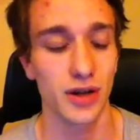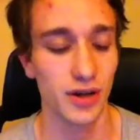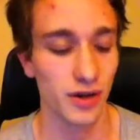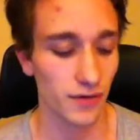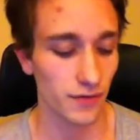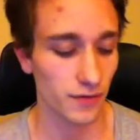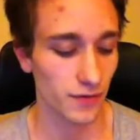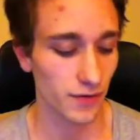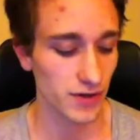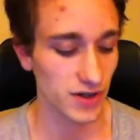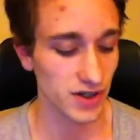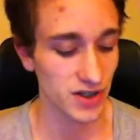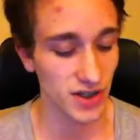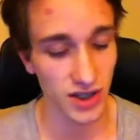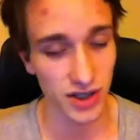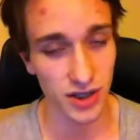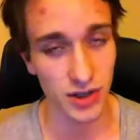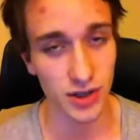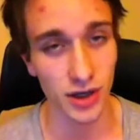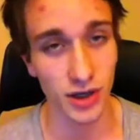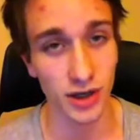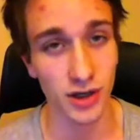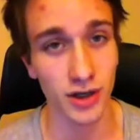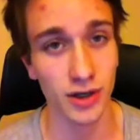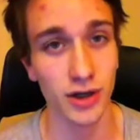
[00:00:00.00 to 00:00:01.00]
First thing you
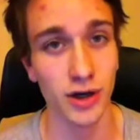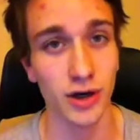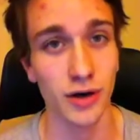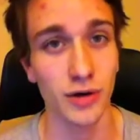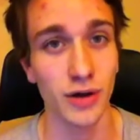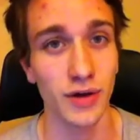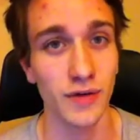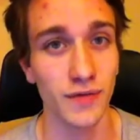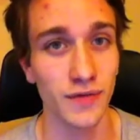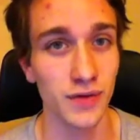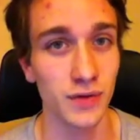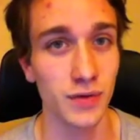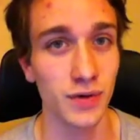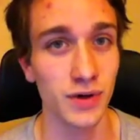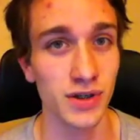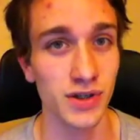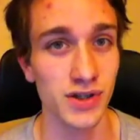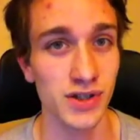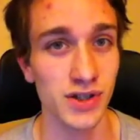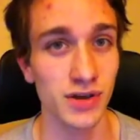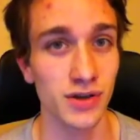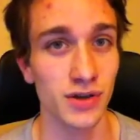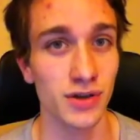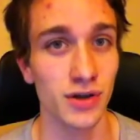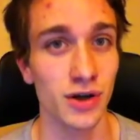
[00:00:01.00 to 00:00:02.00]
got to know if you want to
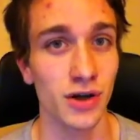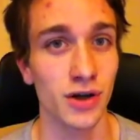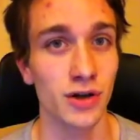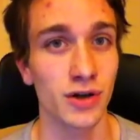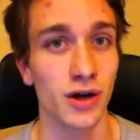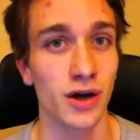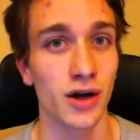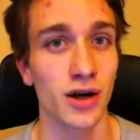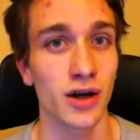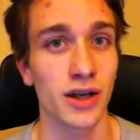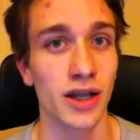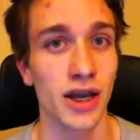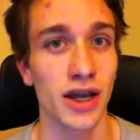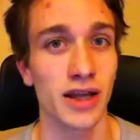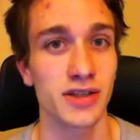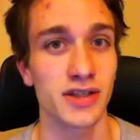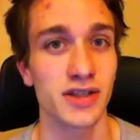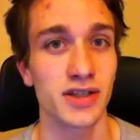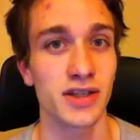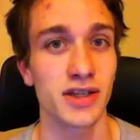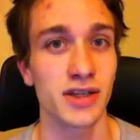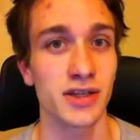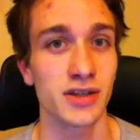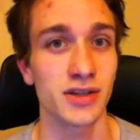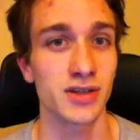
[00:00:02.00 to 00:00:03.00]
sell your art on
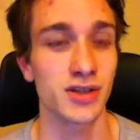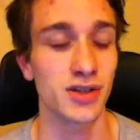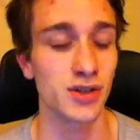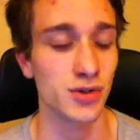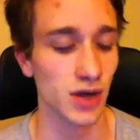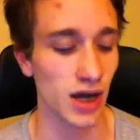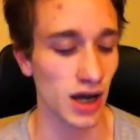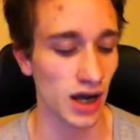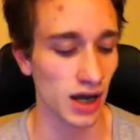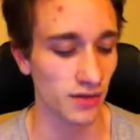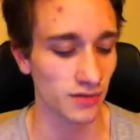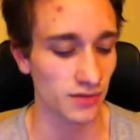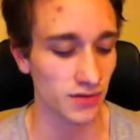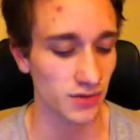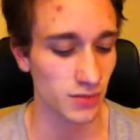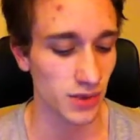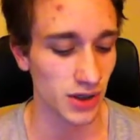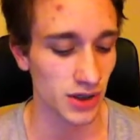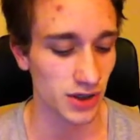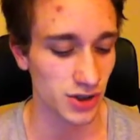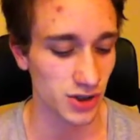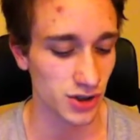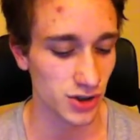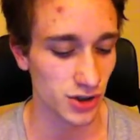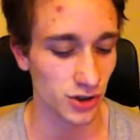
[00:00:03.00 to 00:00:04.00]
Etsy is you have to
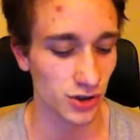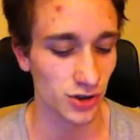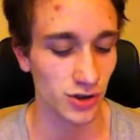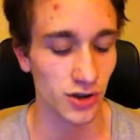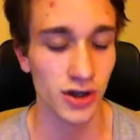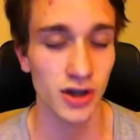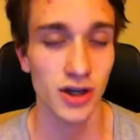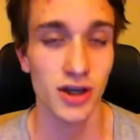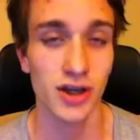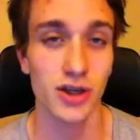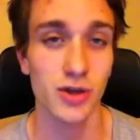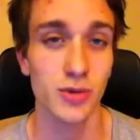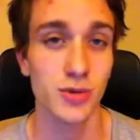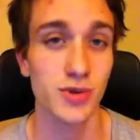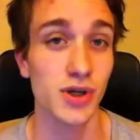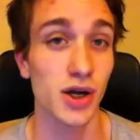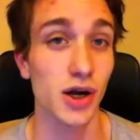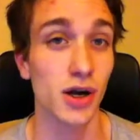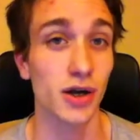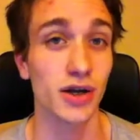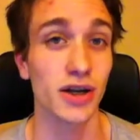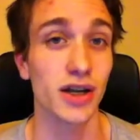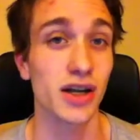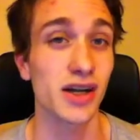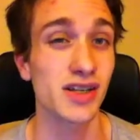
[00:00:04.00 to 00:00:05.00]
make sure you
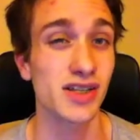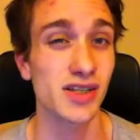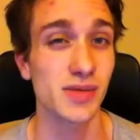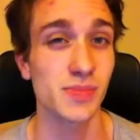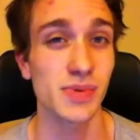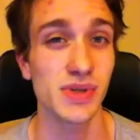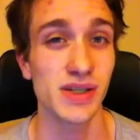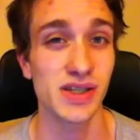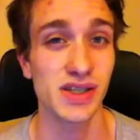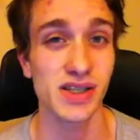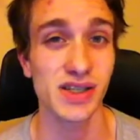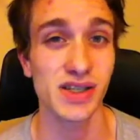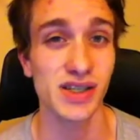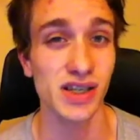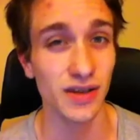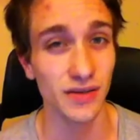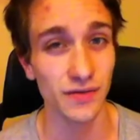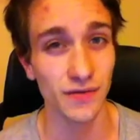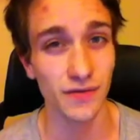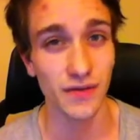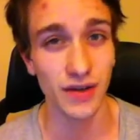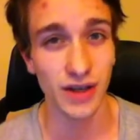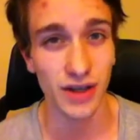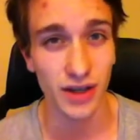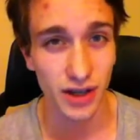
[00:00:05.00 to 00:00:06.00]
target a
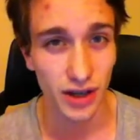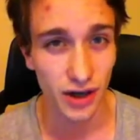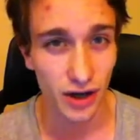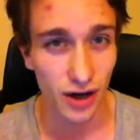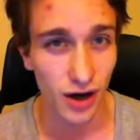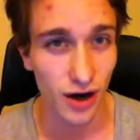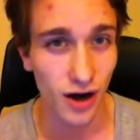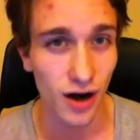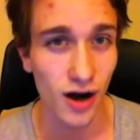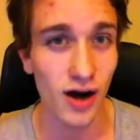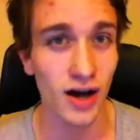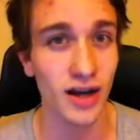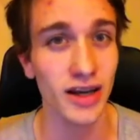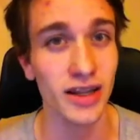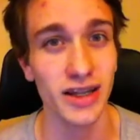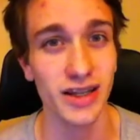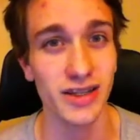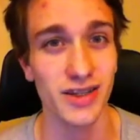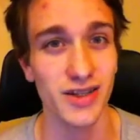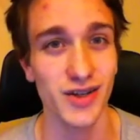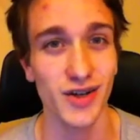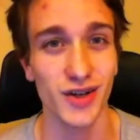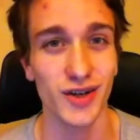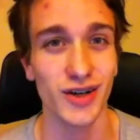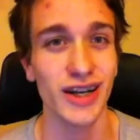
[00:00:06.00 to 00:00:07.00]
specific
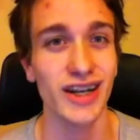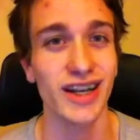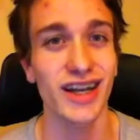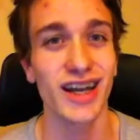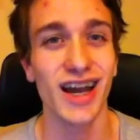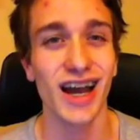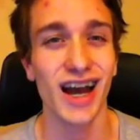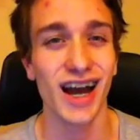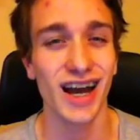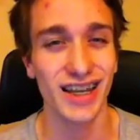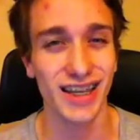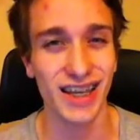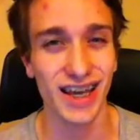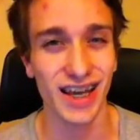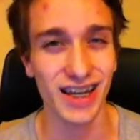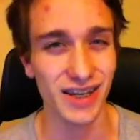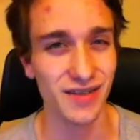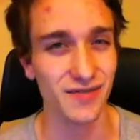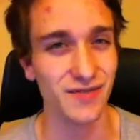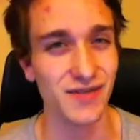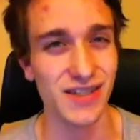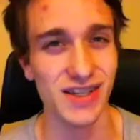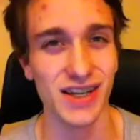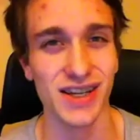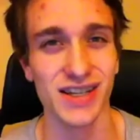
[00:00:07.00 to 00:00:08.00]
audience, alright? I can't
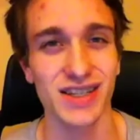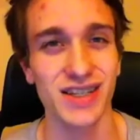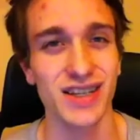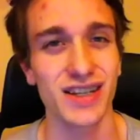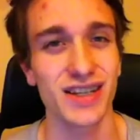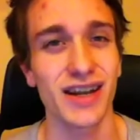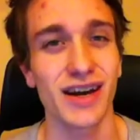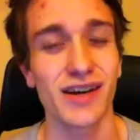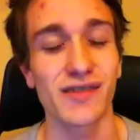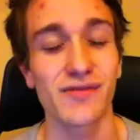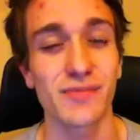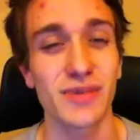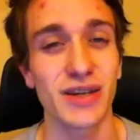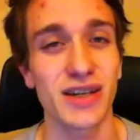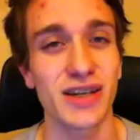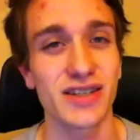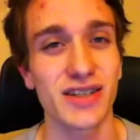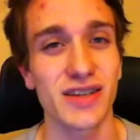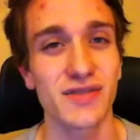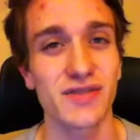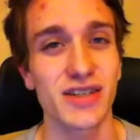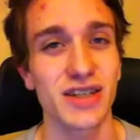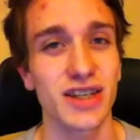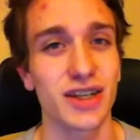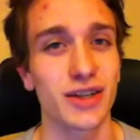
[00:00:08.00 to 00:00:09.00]
emphasize it enough because
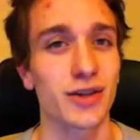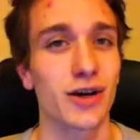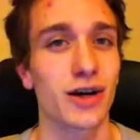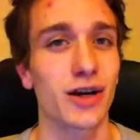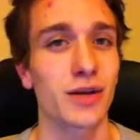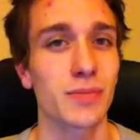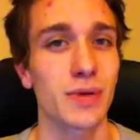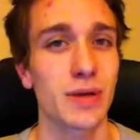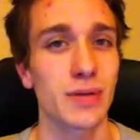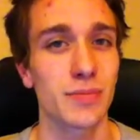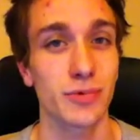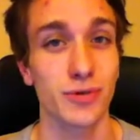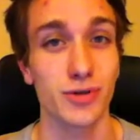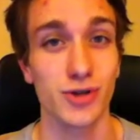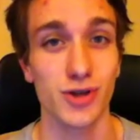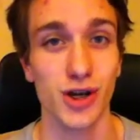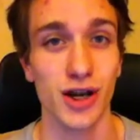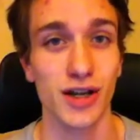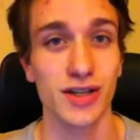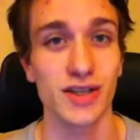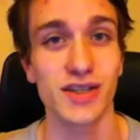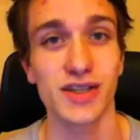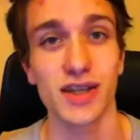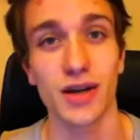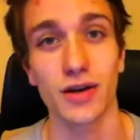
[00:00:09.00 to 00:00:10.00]
I've seen a lot of people try
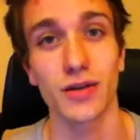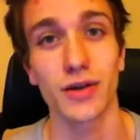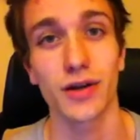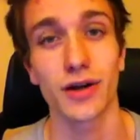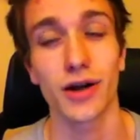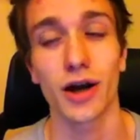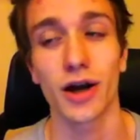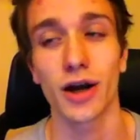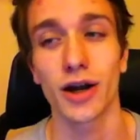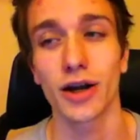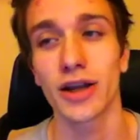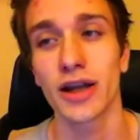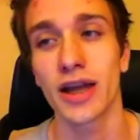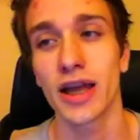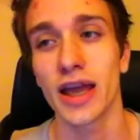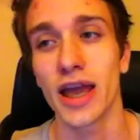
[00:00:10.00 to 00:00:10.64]
and sell their art